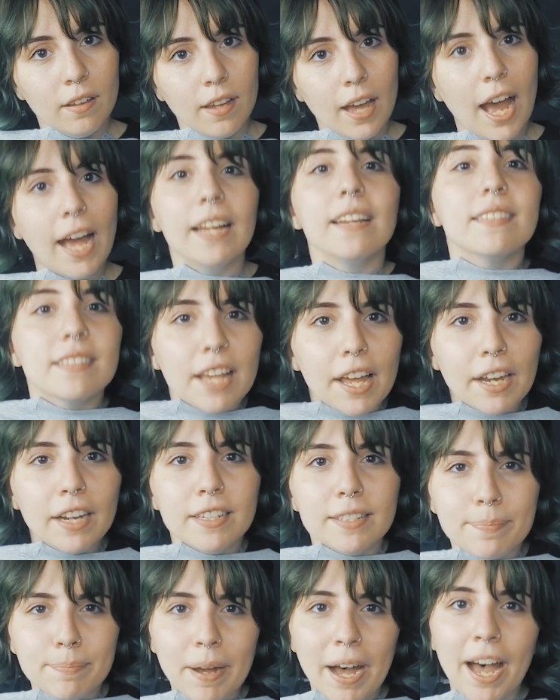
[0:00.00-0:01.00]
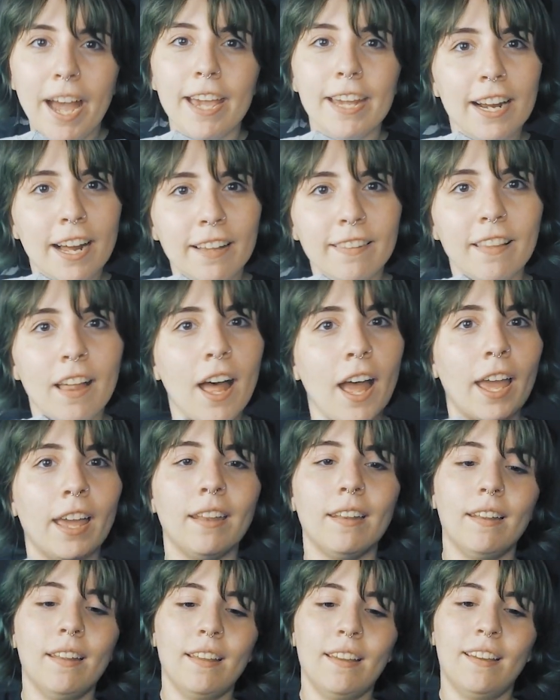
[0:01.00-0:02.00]
I decided to buy it
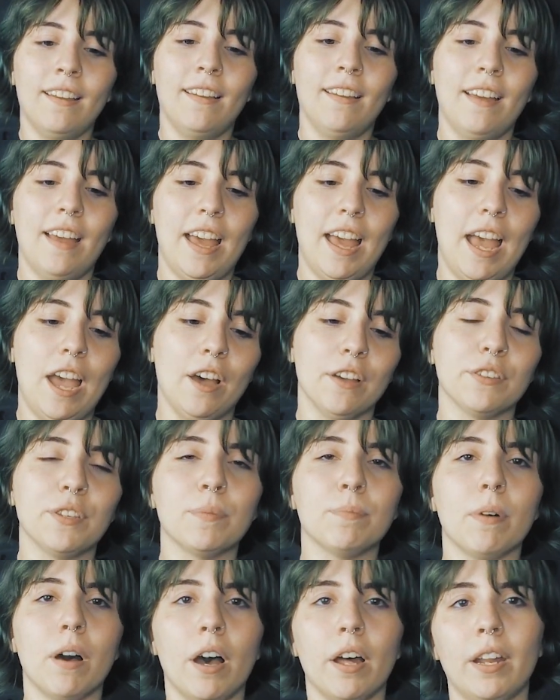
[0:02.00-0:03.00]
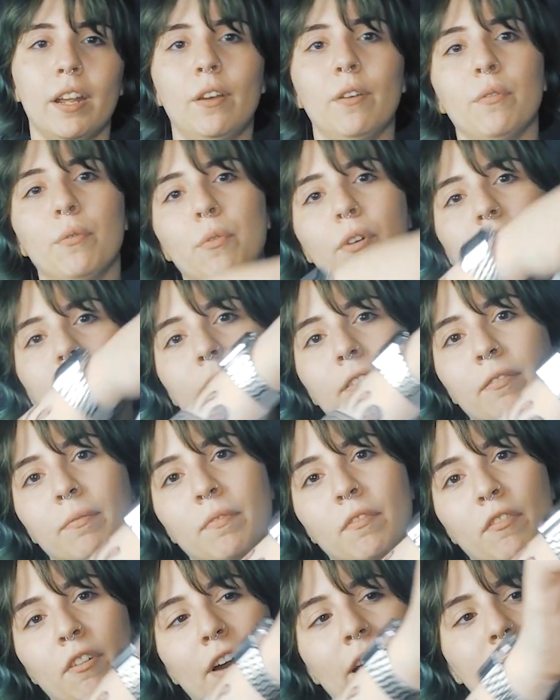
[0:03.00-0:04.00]
online. And I also bought it
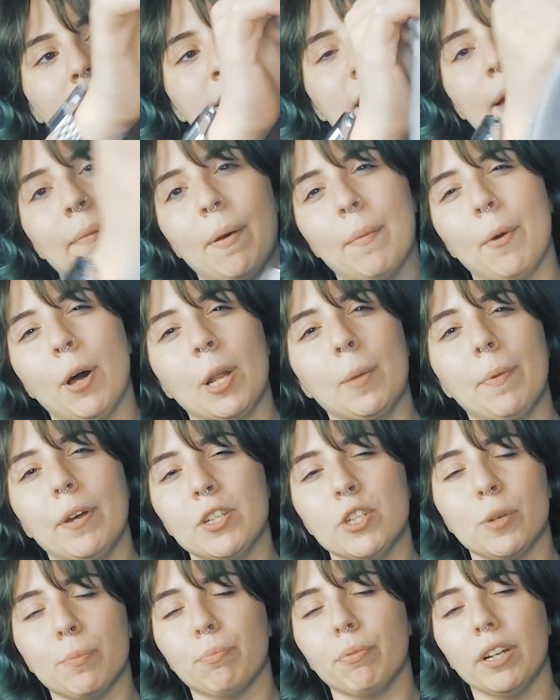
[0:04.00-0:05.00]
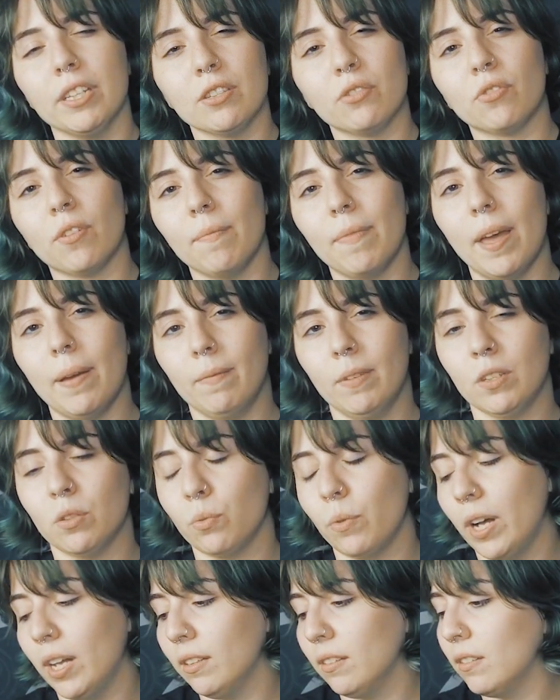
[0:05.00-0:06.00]
around the time I bought a bunch of prints from them as
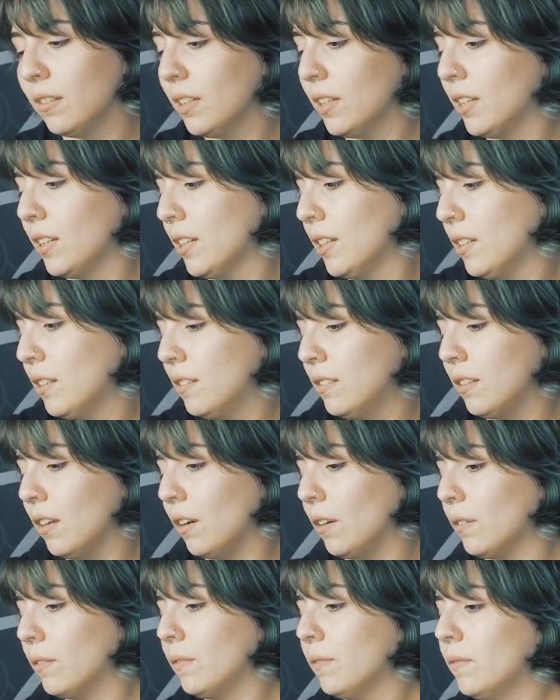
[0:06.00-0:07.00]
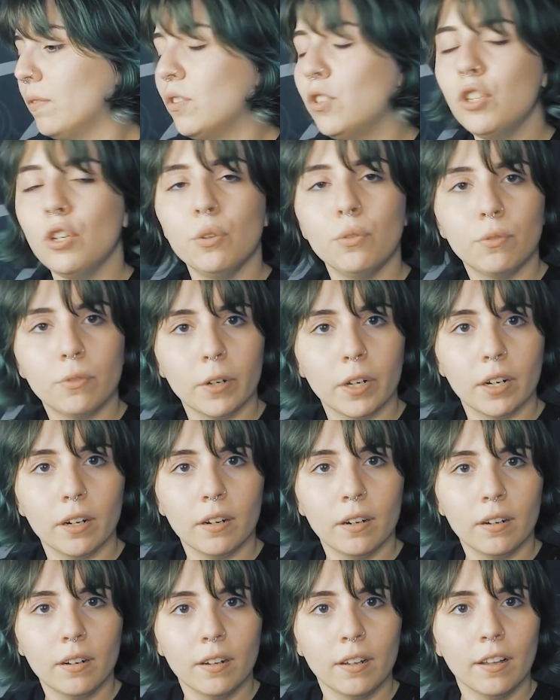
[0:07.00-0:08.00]
well. So, twofer.
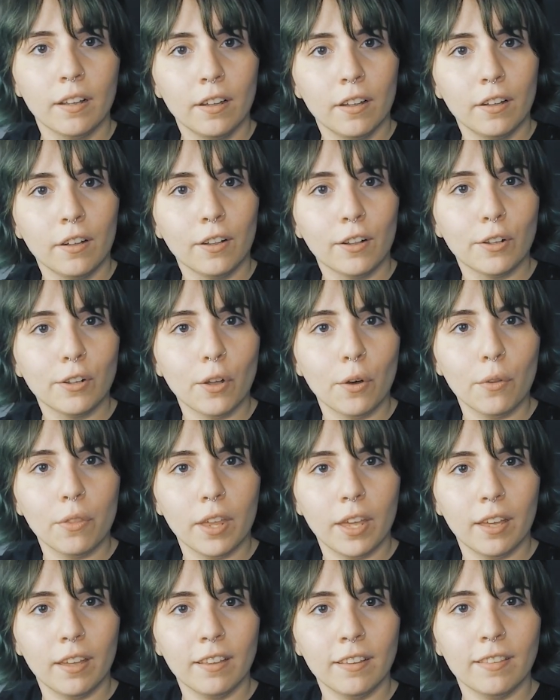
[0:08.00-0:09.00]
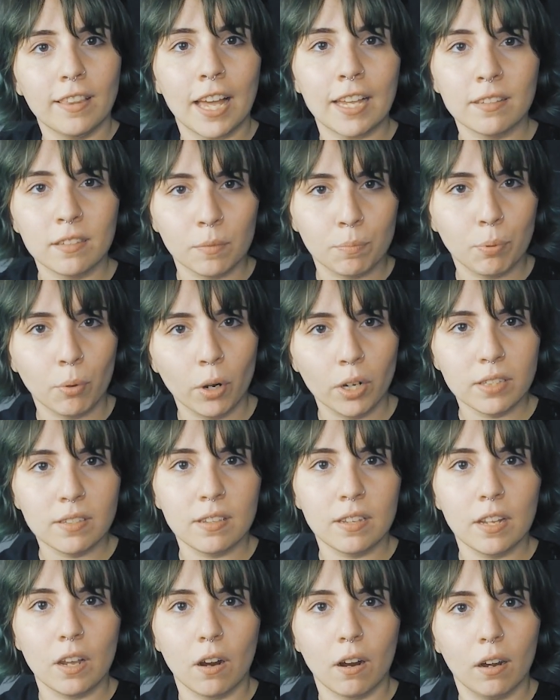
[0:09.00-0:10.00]
Clothing that supports
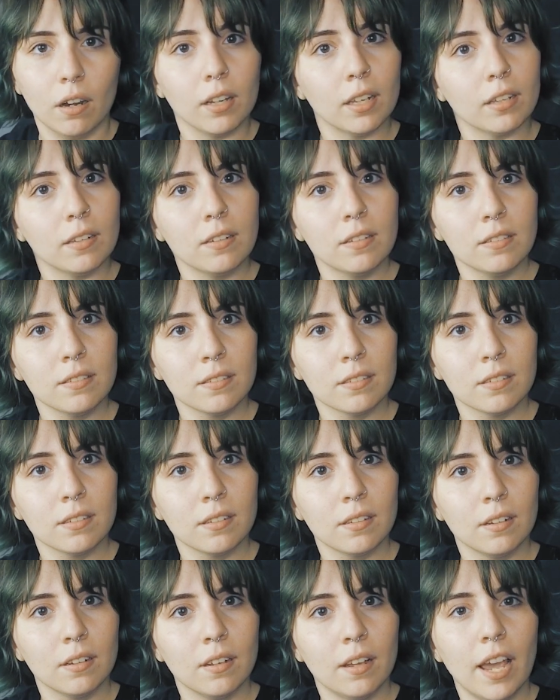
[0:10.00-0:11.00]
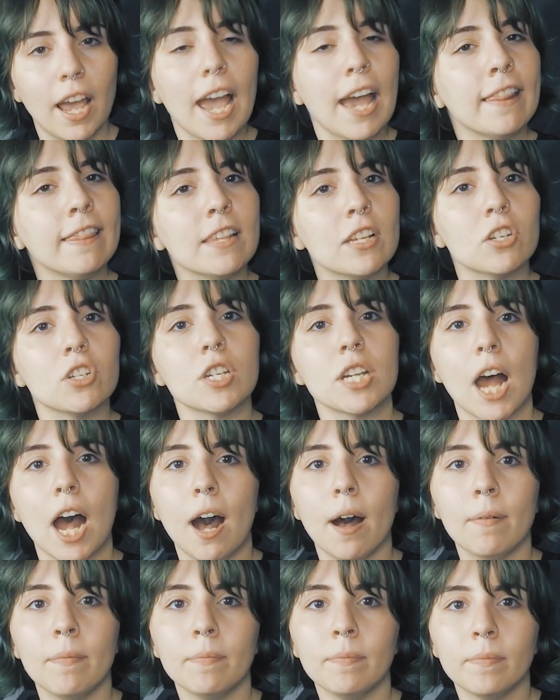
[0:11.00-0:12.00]
the artist and the
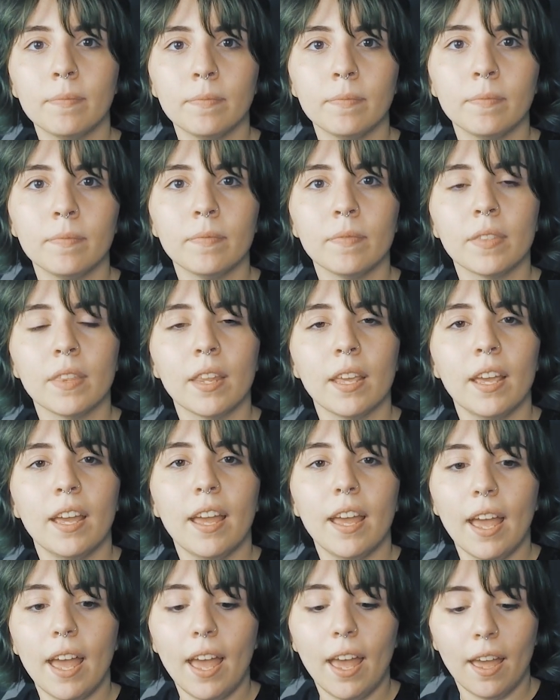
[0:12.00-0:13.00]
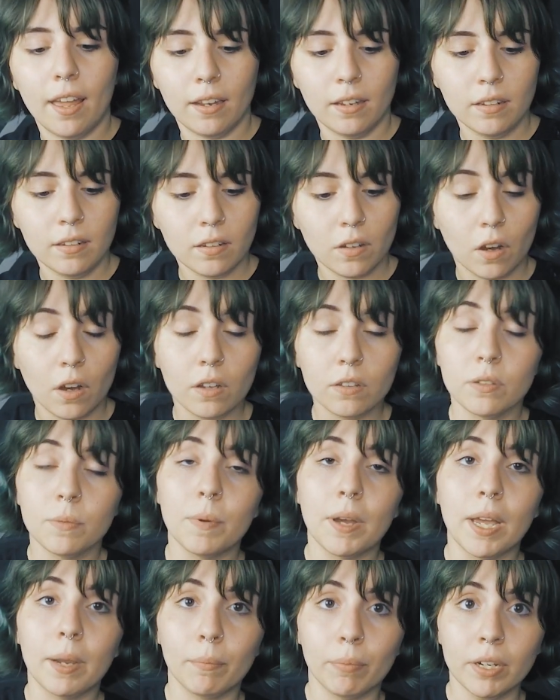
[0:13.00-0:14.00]
shop, and also
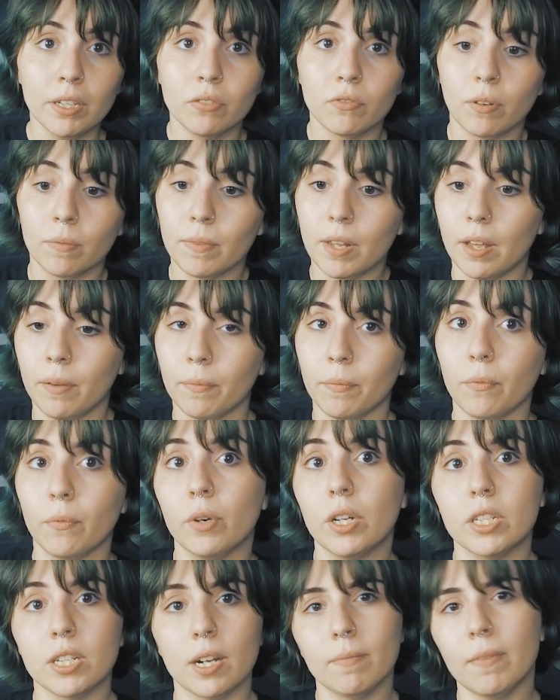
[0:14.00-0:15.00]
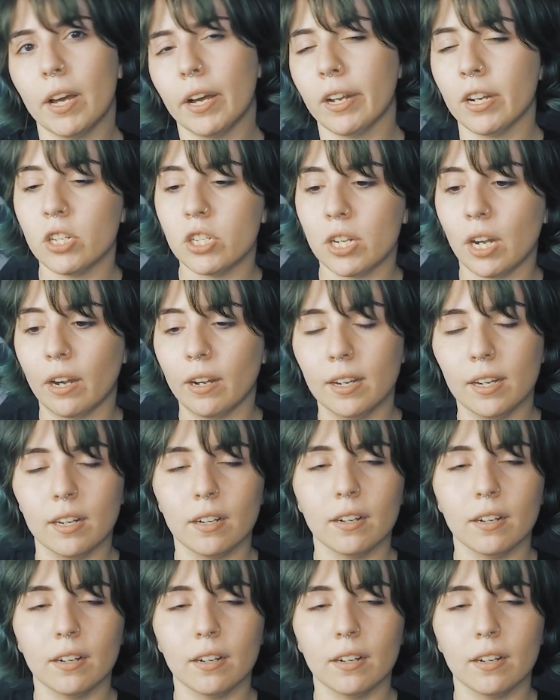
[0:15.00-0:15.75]
buying prints from them, which I'm not going to share here